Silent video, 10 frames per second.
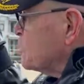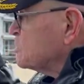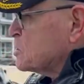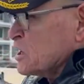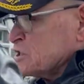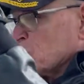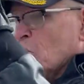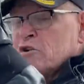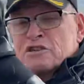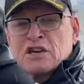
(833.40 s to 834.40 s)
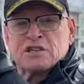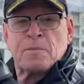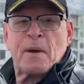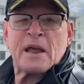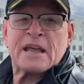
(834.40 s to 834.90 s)
these new rules to
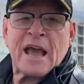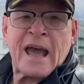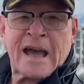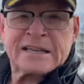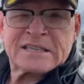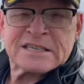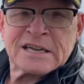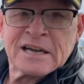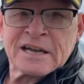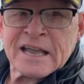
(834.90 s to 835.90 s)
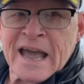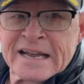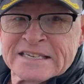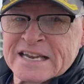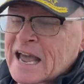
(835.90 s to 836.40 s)
pay
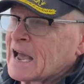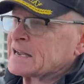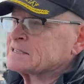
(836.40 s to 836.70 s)
gas tax.